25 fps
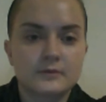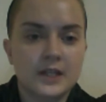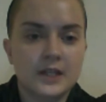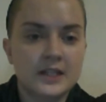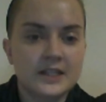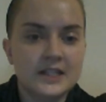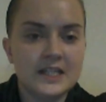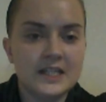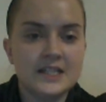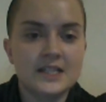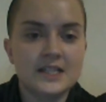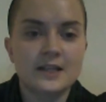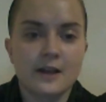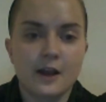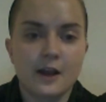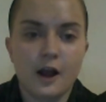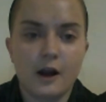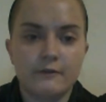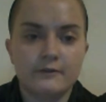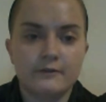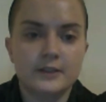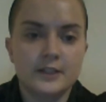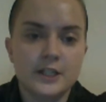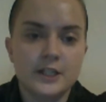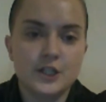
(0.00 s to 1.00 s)
a decent
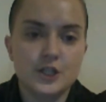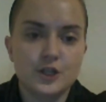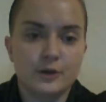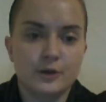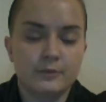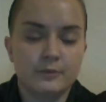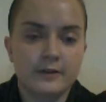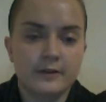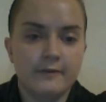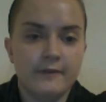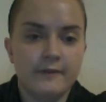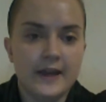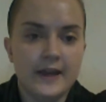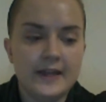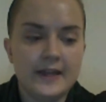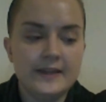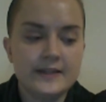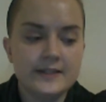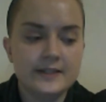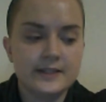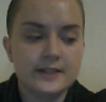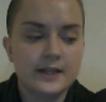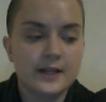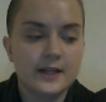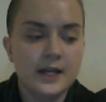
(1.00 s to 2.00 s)
coverage on my
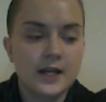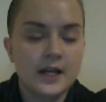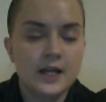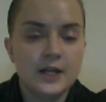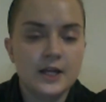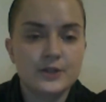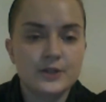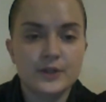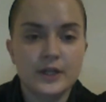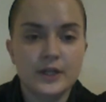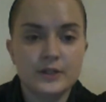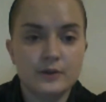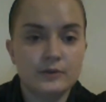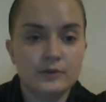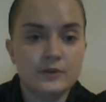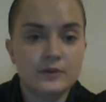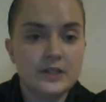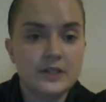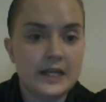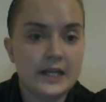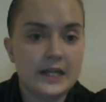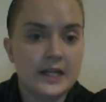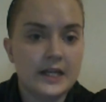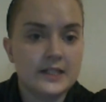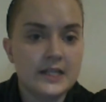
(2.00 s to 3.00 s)
face, so I
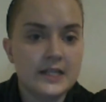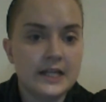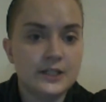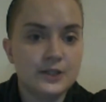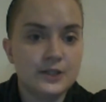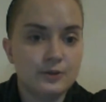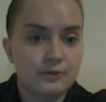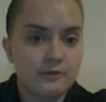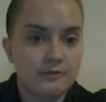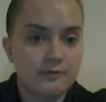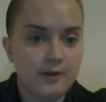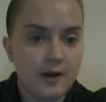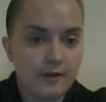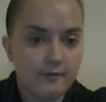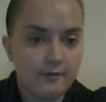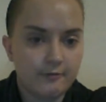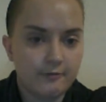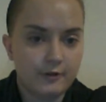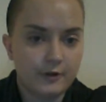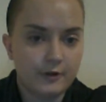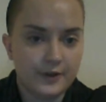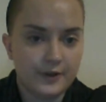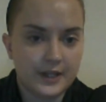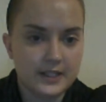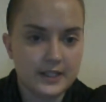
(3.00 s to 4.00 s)
don't intend to craft
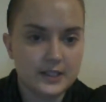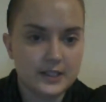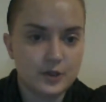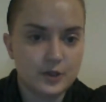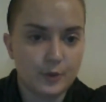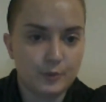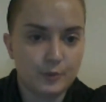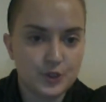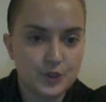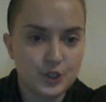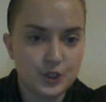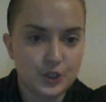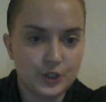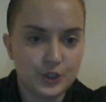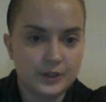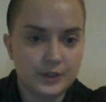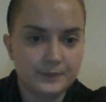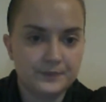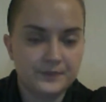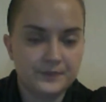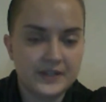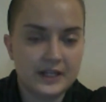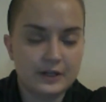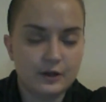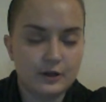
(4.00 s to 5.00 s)
for this
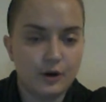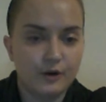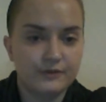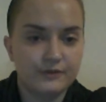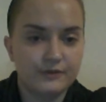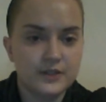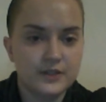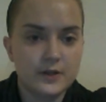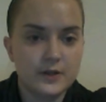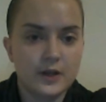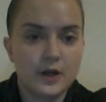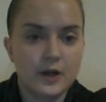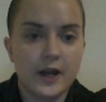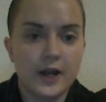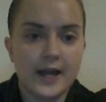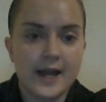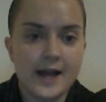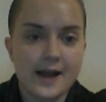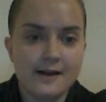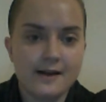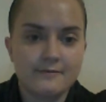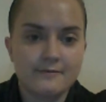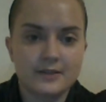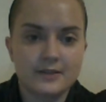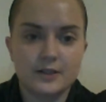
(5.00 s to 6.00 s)
option that often. I
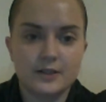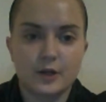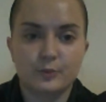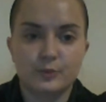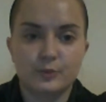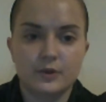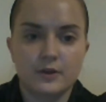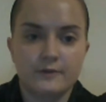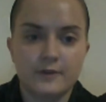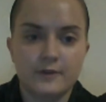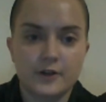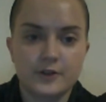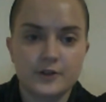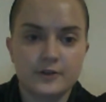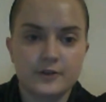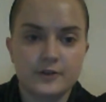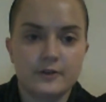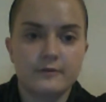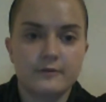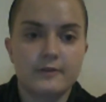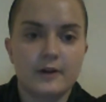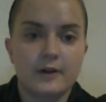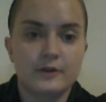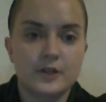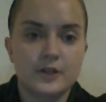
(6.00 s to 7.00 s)
have a couple of
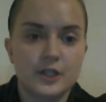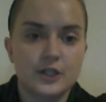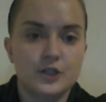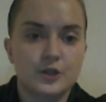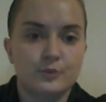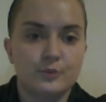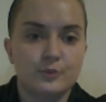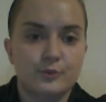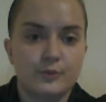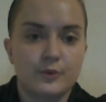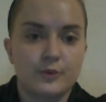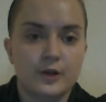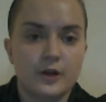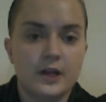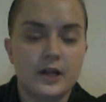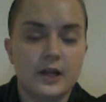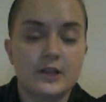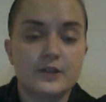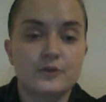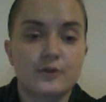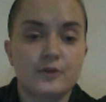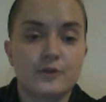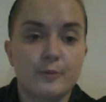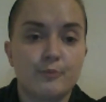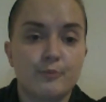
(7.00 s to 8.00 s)
other foundation
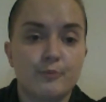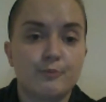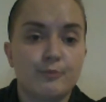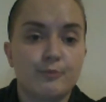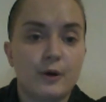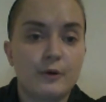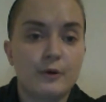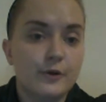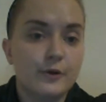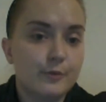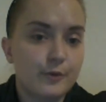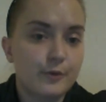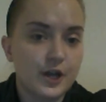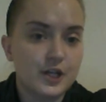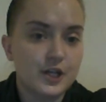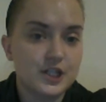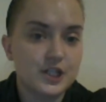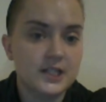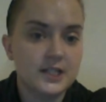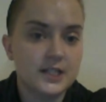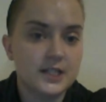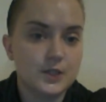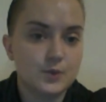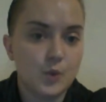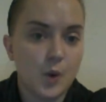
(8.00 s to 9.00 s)
powder
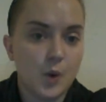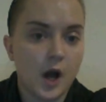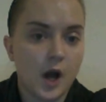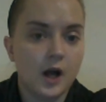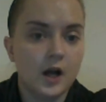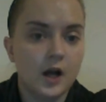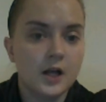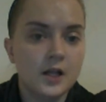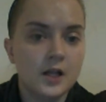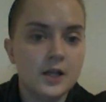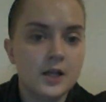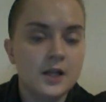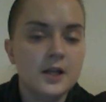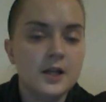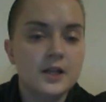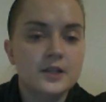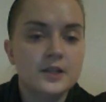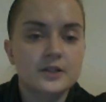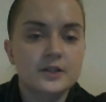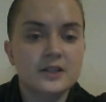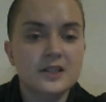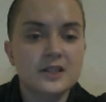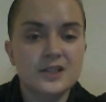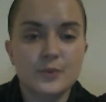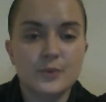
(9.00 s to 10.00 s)
brushes as well,
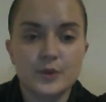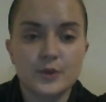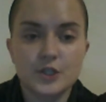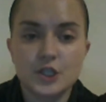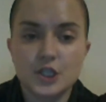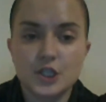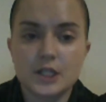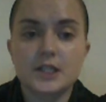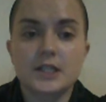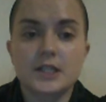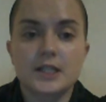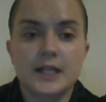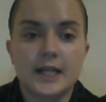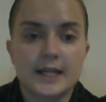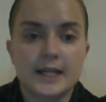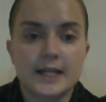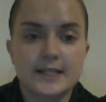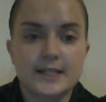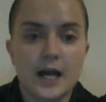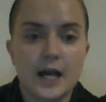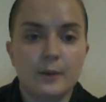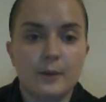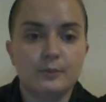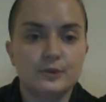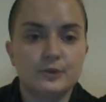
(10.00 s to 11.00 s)
so this was just an
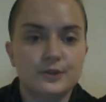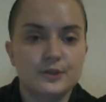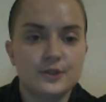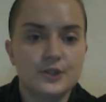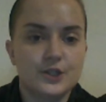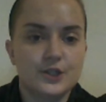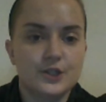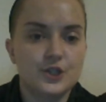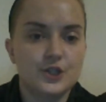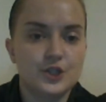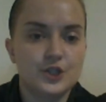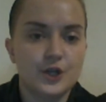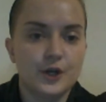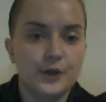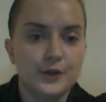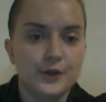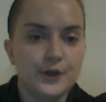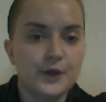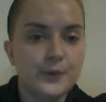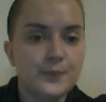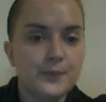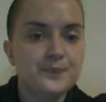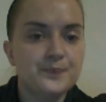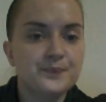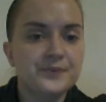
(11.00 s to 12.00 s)
example to show
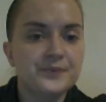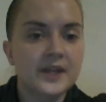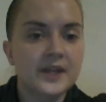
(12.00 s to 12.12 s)
you.